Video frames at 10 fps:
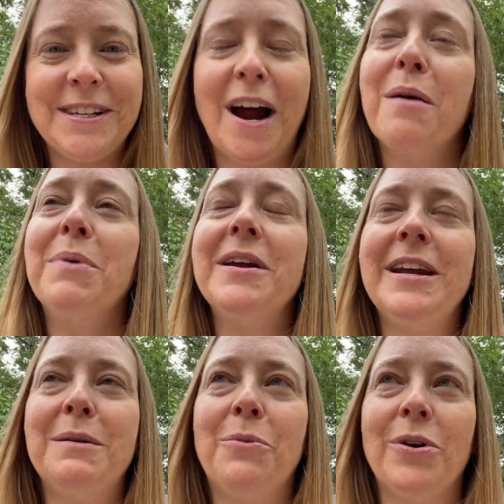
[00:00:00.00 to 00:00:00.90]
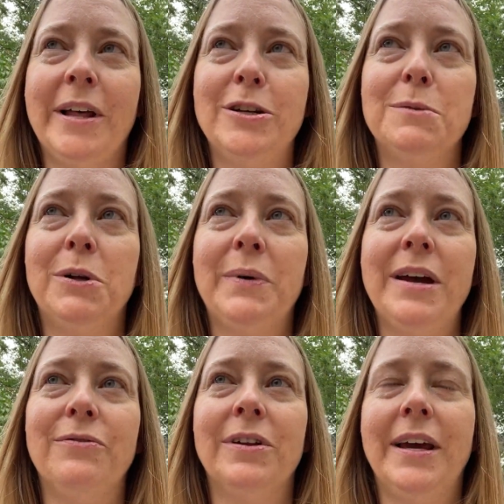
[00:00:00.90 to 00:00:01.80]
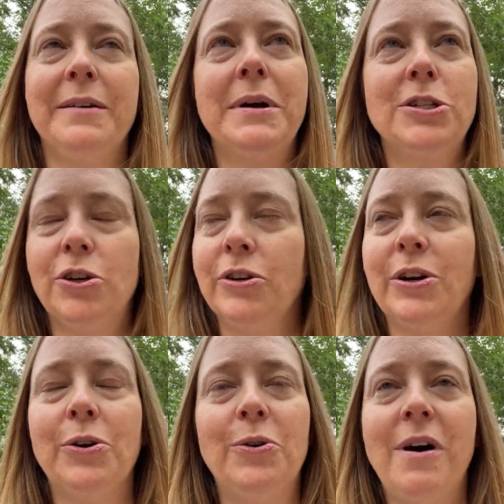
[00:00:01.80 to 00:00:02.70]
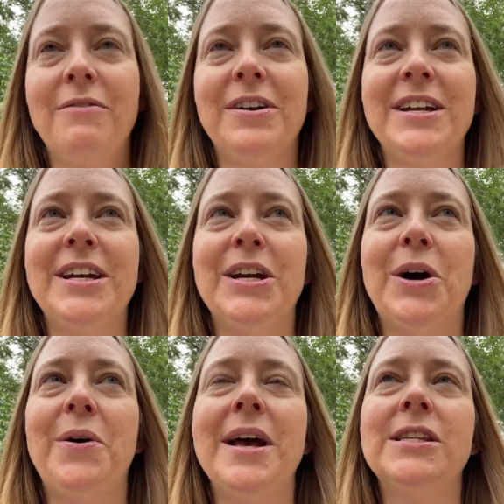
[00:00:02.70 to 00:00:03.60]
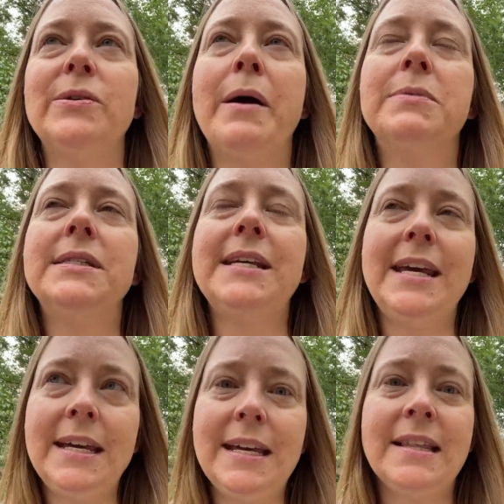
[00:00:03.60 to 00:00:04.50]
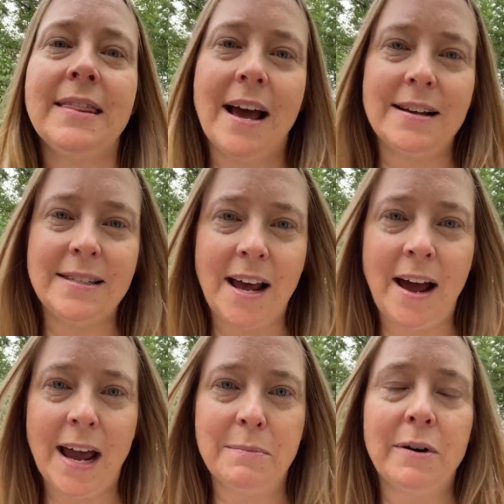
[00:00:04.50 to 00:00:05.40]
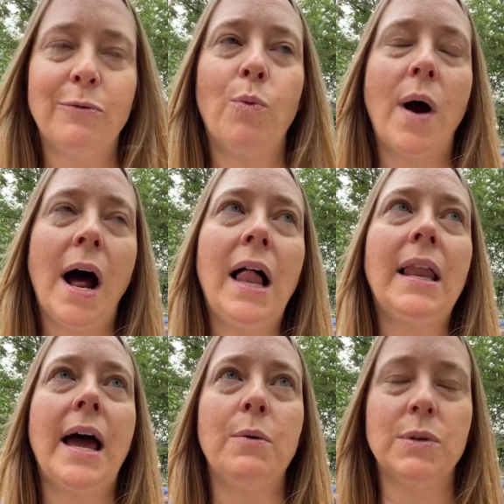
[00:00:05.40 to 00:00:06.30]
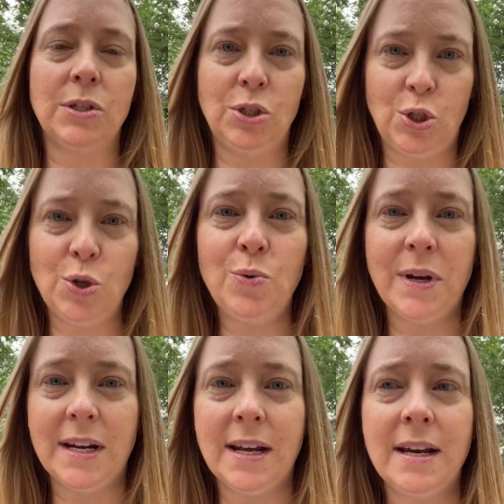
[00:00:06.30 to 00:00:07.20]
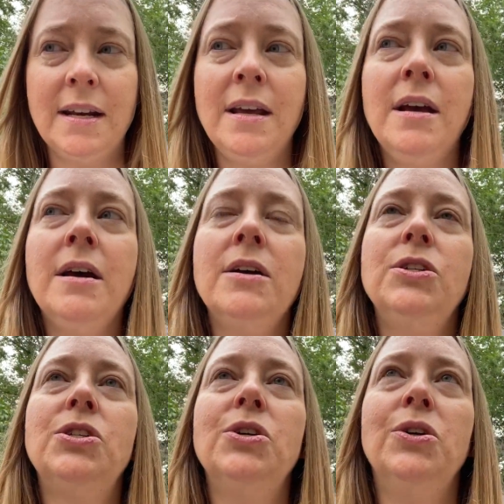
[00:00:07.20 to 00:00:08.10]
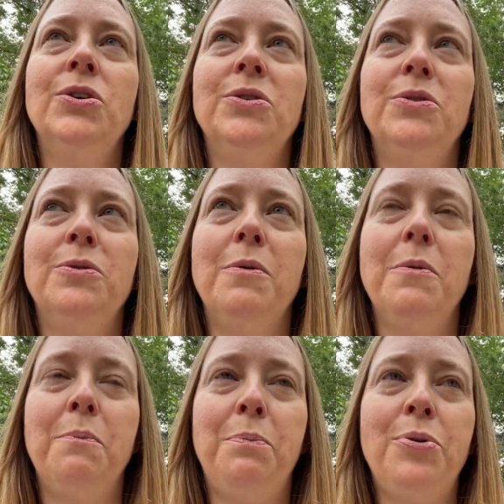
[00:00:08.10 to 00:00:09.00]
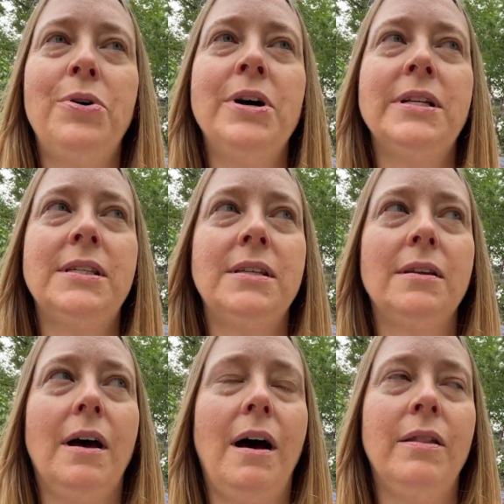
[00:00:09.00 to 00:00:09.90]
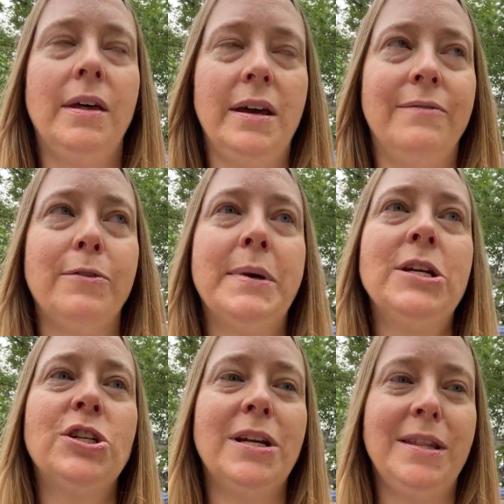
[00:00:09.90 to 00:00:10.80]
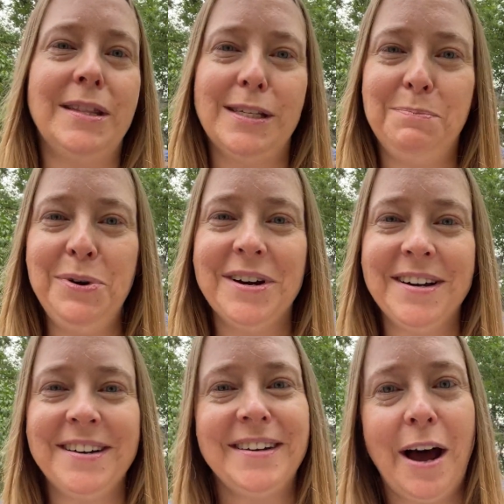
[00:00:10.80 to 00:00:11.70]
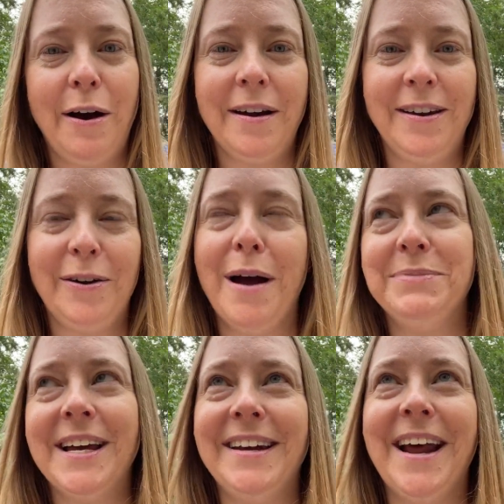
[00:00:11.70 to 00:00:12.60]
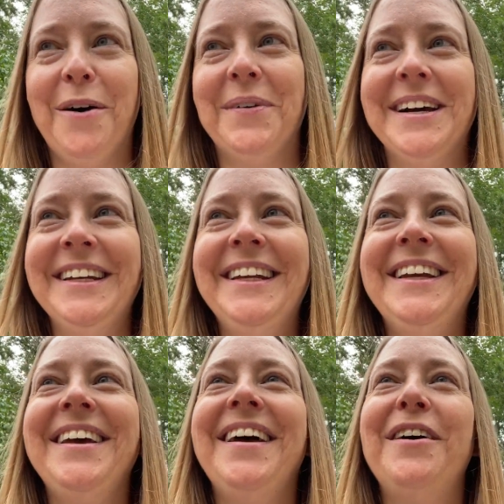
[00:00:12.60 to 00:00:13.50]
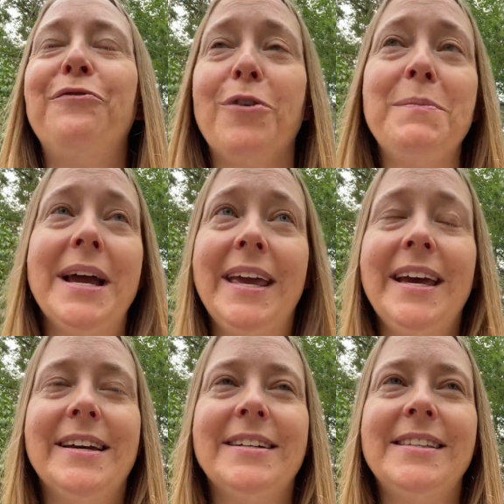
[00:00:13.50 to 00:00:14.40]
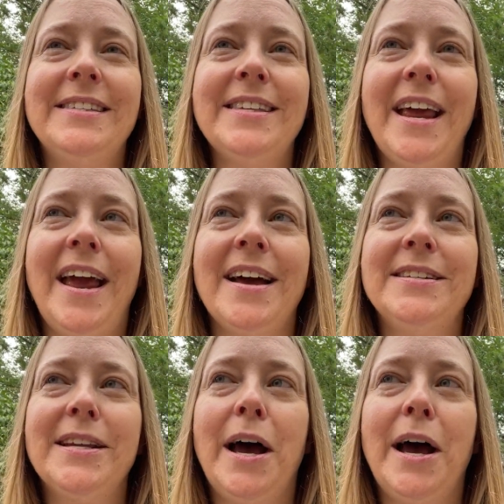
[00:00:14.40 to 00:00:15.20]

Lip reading: are, but in a more legible way for like my children or whoever, And so I was taking that time while I was doing it to put the information in this book. Now, I'm Dead Now What, for my kids. And